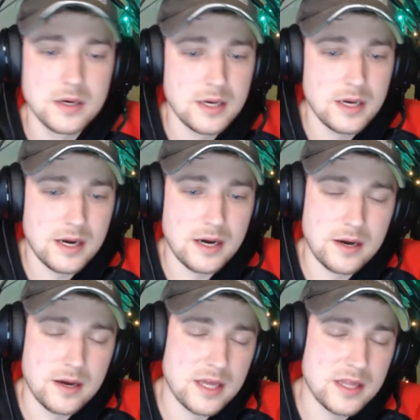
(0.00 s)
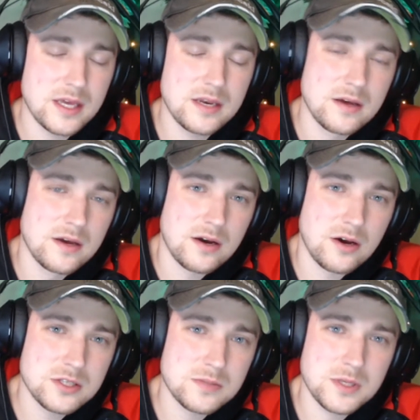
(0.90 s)
And then
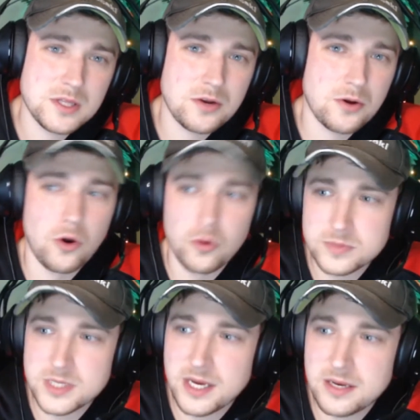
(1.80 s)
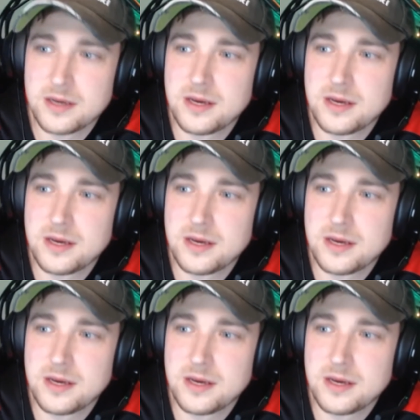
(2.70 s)
ultimately your home debt.